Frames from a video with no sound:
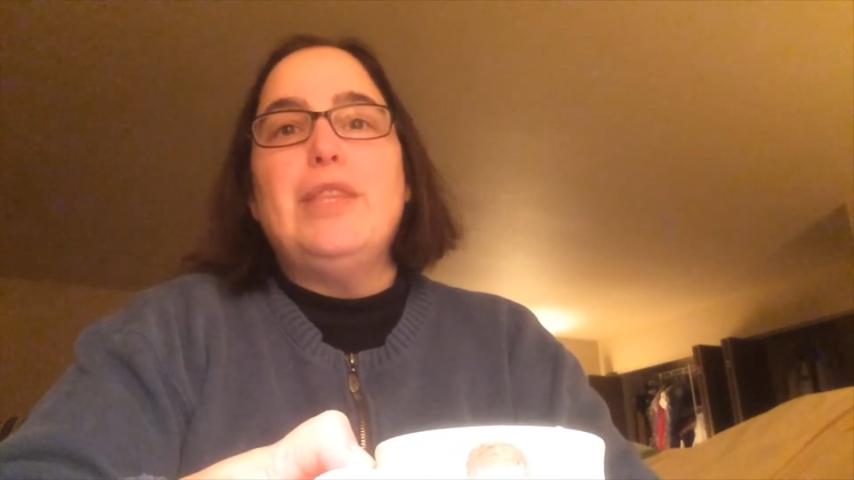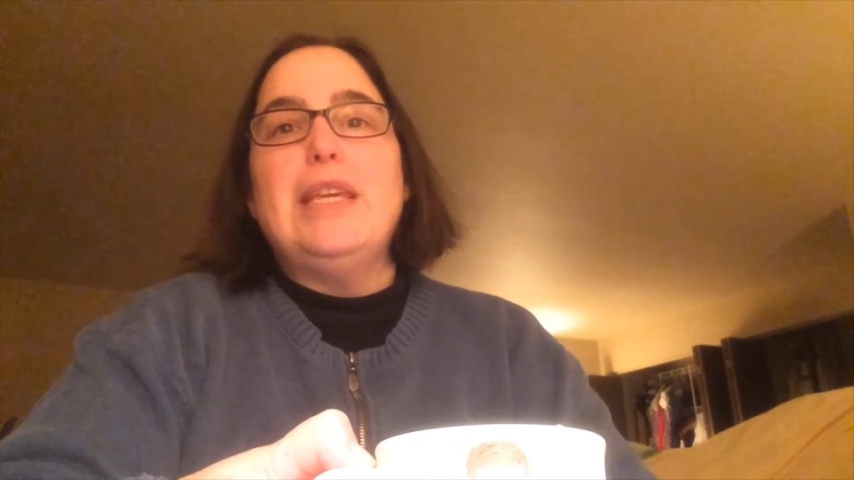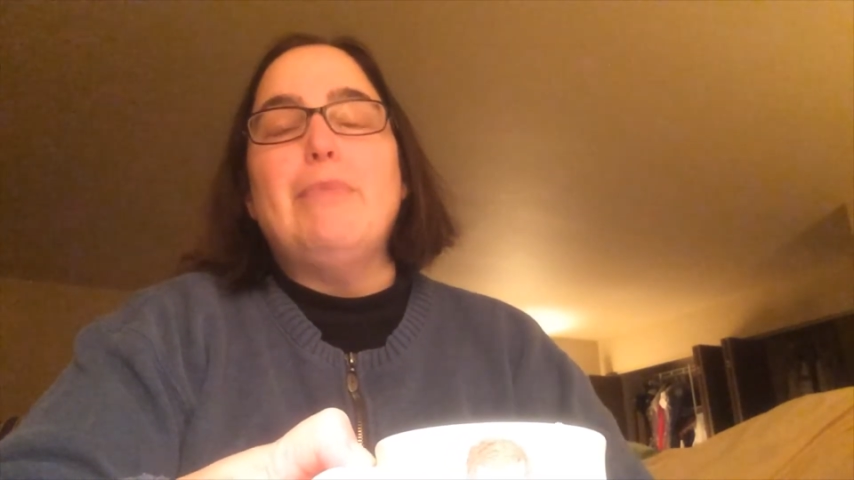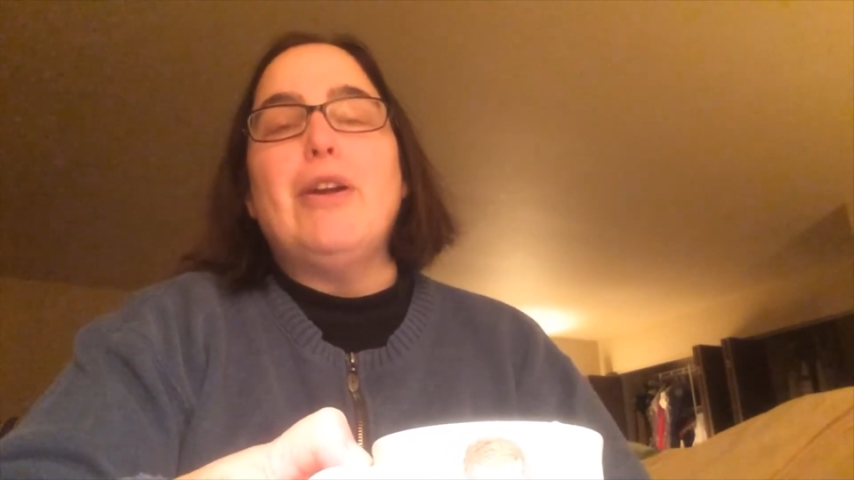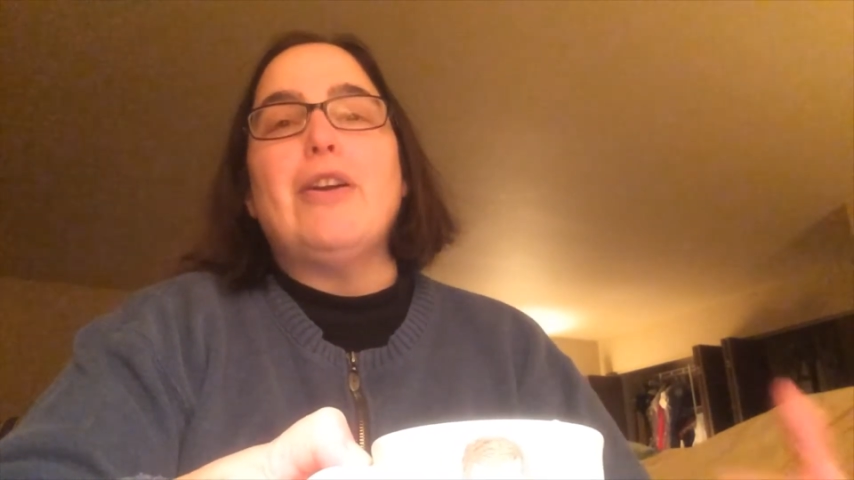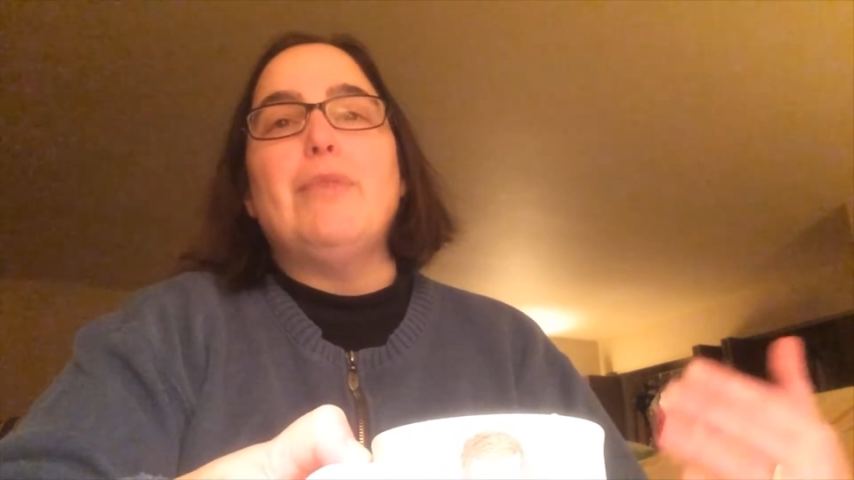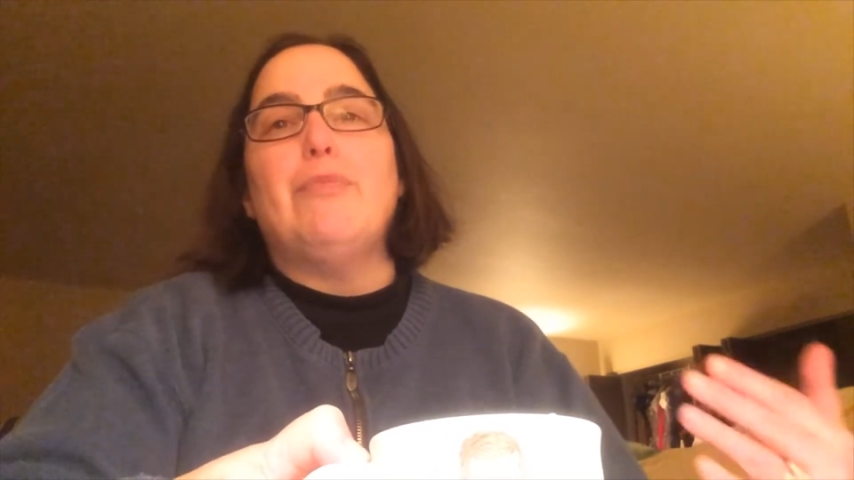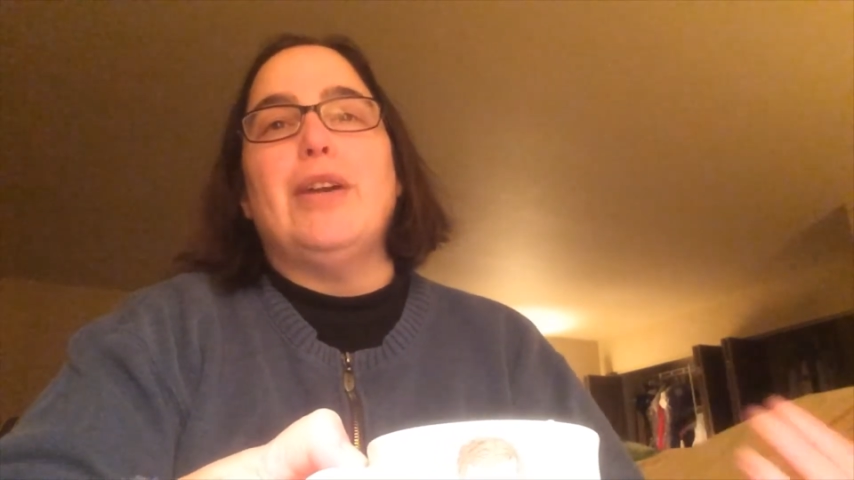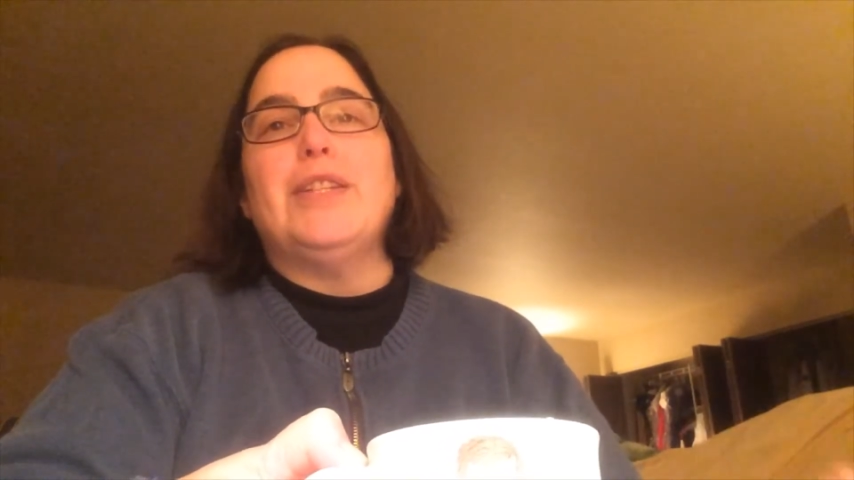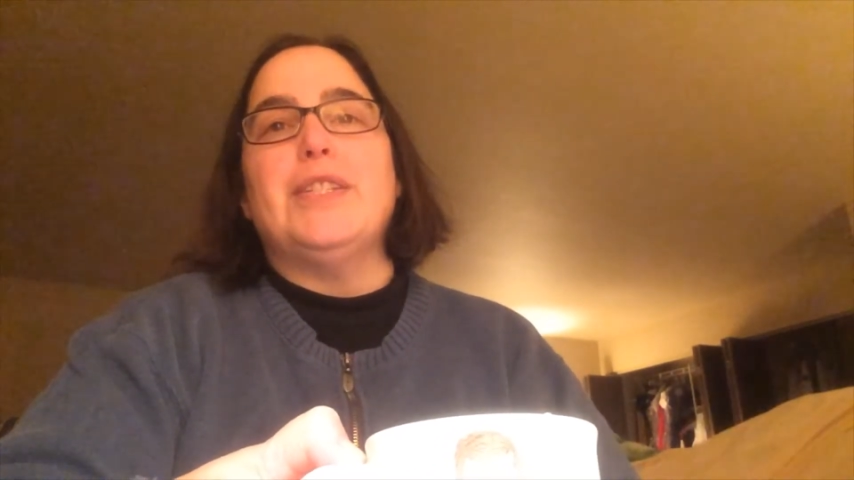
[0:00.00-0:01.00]
the American
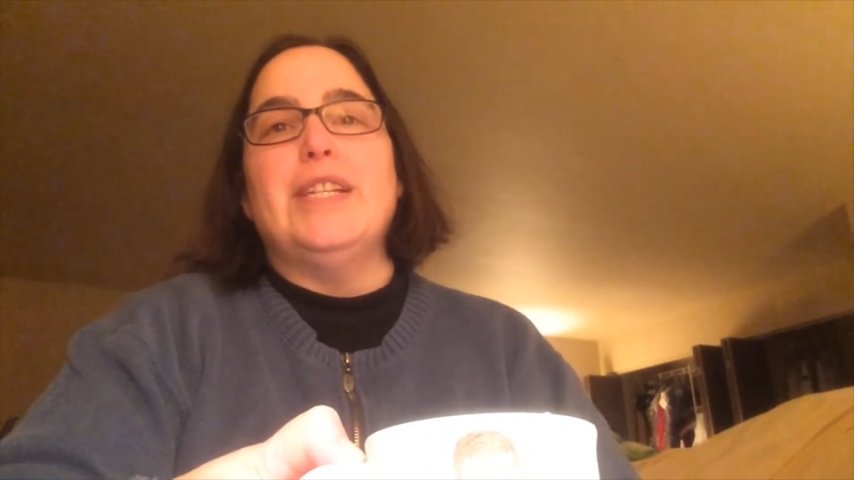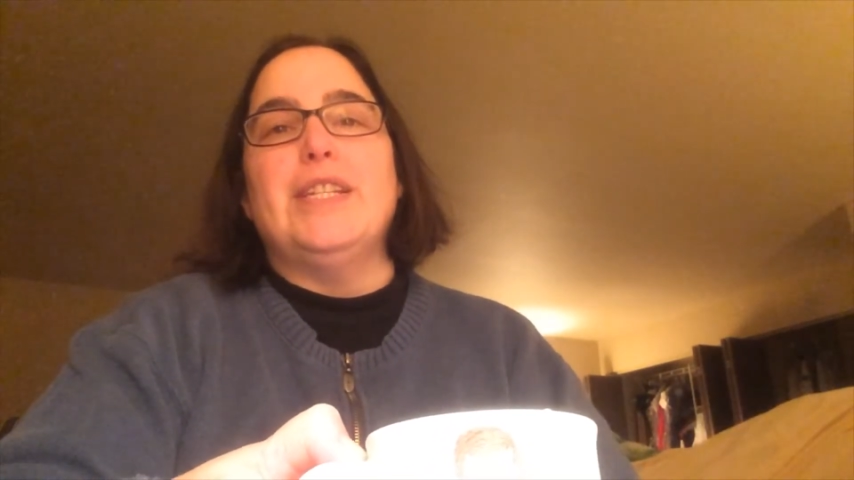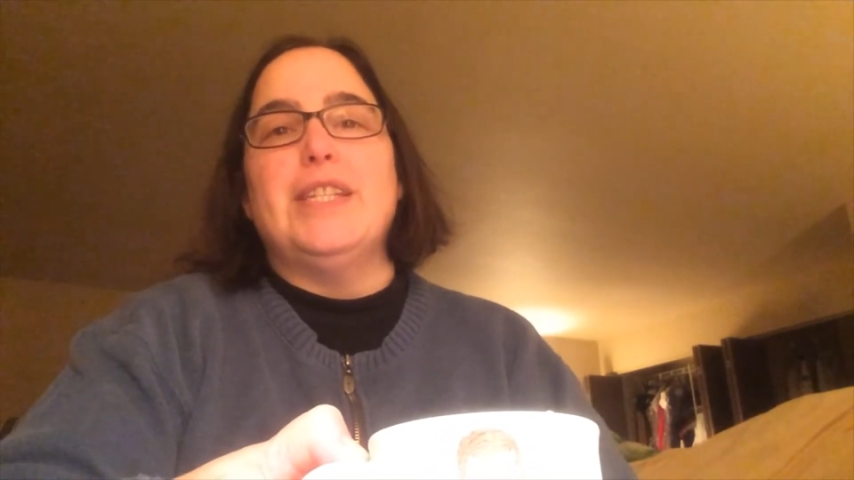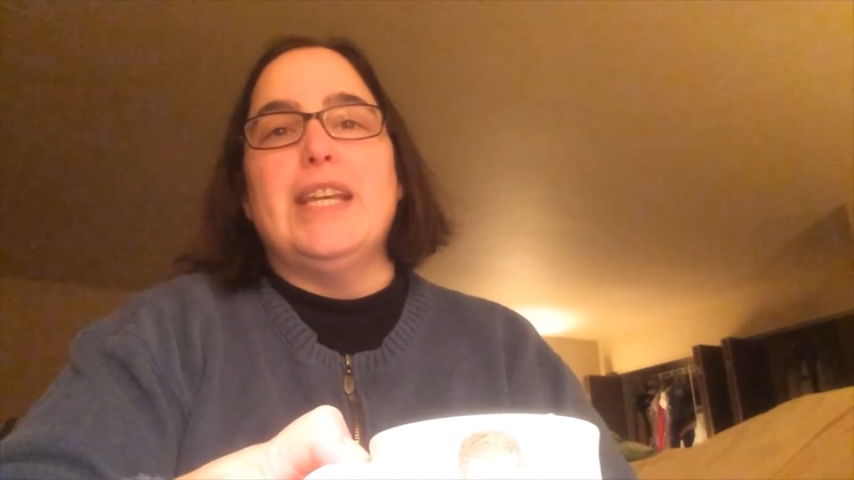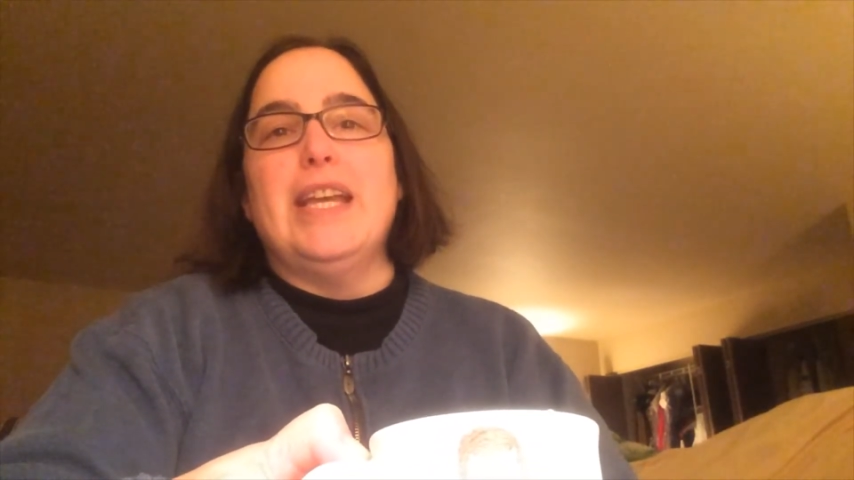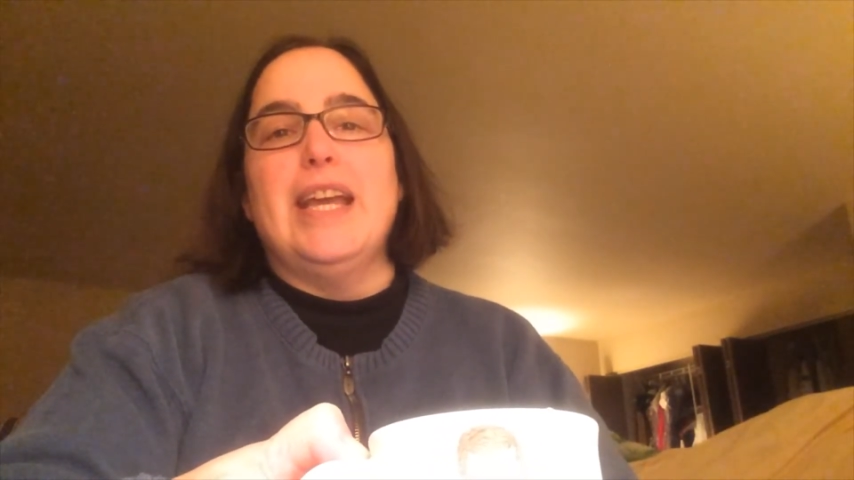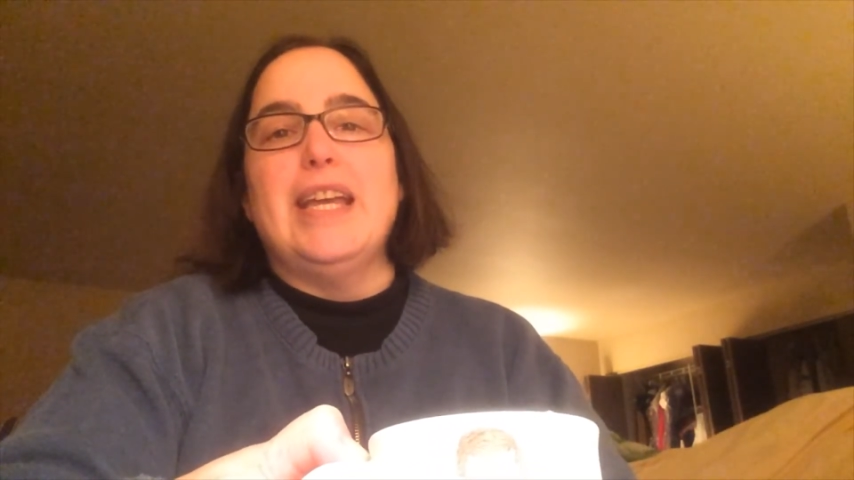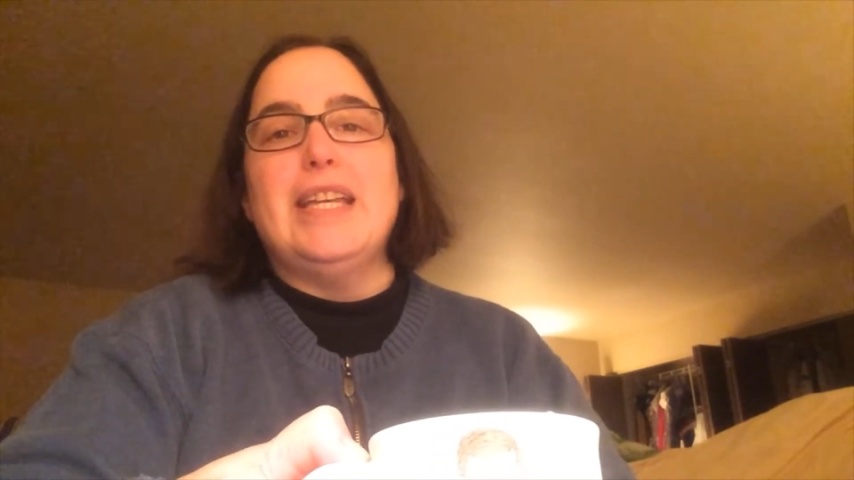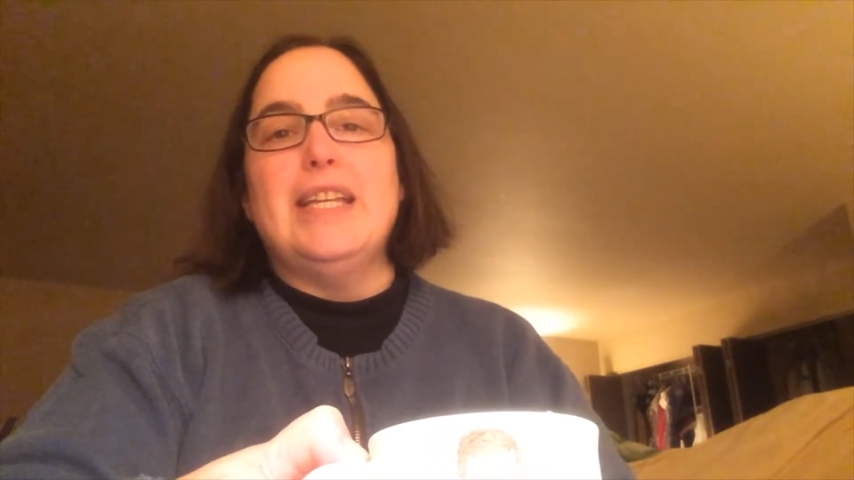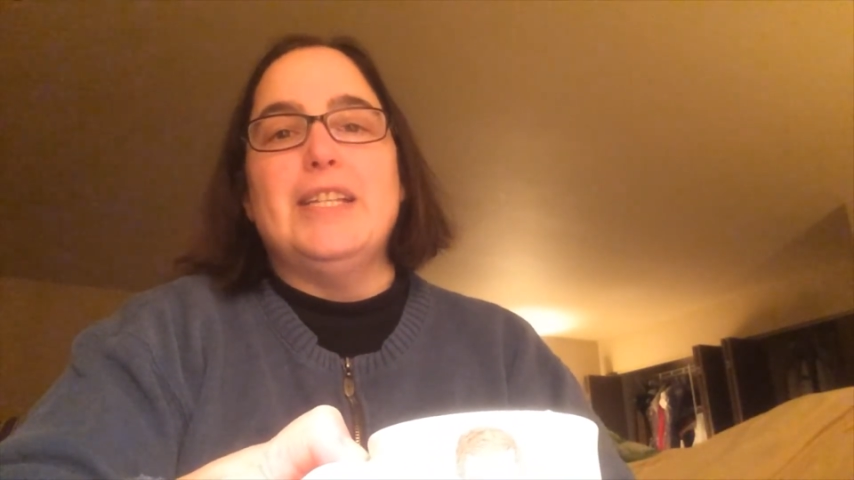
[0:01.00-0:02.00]
presidency
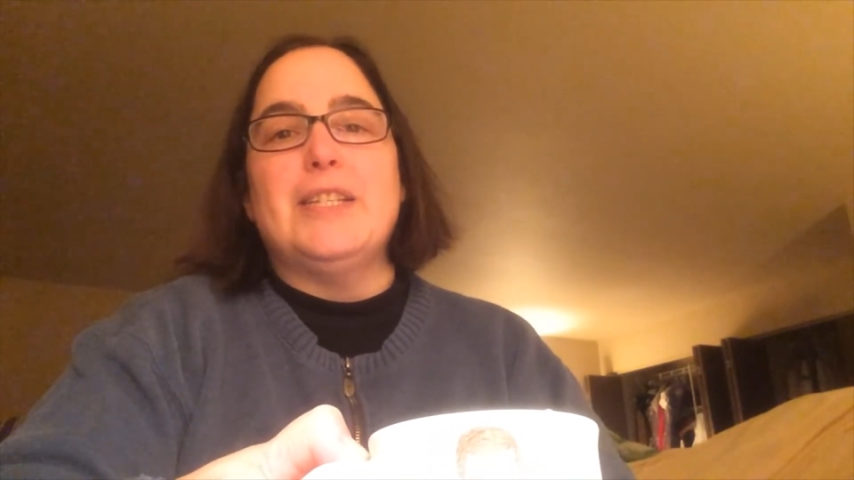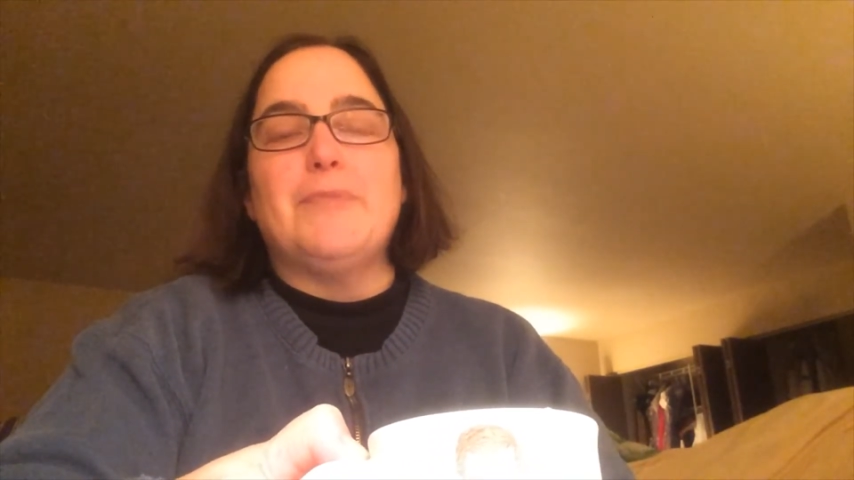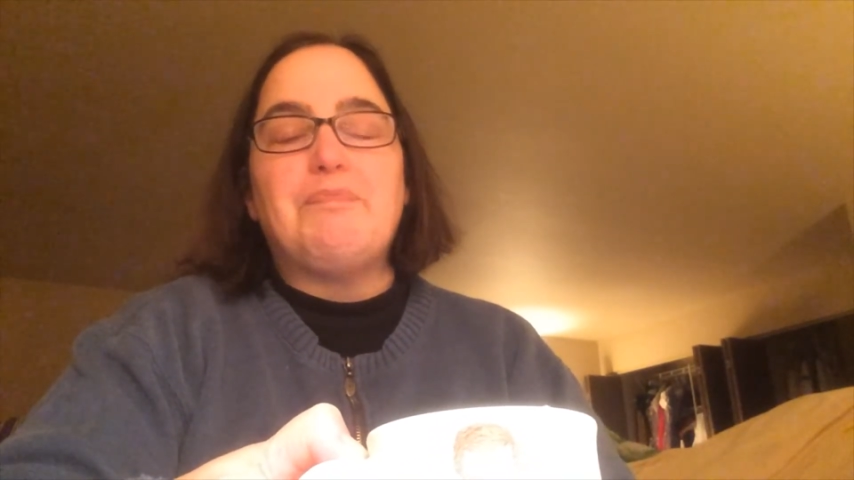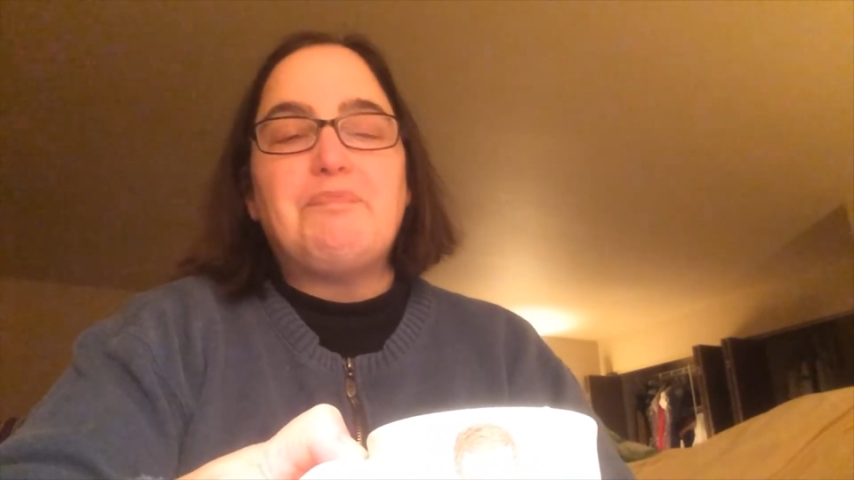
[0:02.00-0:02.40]
is